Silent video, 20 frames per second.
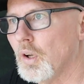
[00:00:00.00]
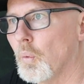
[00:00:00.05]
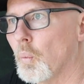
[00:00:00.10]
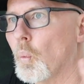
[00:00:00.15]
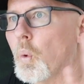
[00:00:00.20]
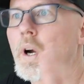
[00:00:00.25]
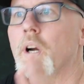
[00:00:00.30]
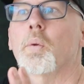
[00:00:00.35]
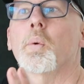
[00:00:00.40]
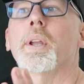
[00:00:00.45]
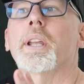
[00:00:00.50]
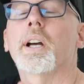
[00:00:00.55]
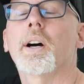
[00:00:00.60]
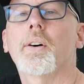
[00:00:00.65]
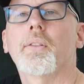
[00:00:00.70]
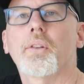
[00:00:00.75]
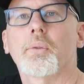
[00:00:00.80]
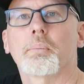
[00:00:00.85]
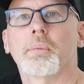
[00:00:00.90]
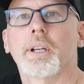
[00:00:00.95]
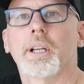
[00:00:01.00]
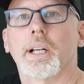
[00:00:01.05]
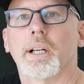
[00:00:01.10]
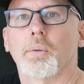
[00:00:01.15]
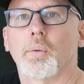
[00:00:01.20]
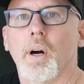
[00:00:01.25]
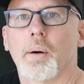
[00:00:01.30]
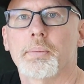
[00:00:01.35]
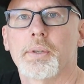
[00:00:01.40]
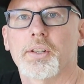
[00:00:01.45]
Where do we go from here?
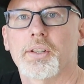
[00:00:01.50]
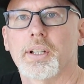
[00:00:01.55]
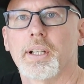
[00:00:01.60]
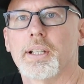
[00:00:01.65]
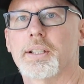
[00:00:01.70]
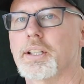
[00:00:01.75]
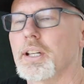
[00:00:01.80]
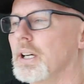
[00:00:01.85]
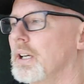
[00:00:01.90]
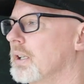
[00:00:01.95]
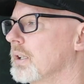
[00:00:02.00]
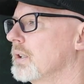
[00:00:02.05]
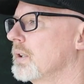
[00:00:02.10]
Well, I'm just going to tell